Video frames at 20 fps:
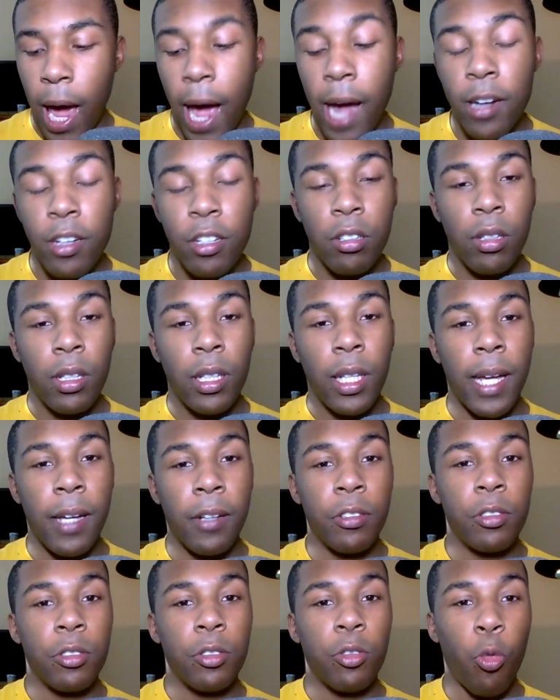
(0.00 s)
actually
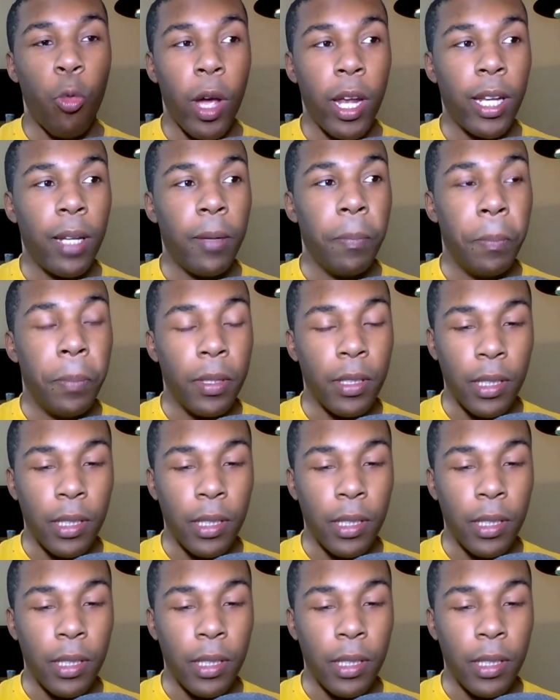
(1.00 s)
like sweating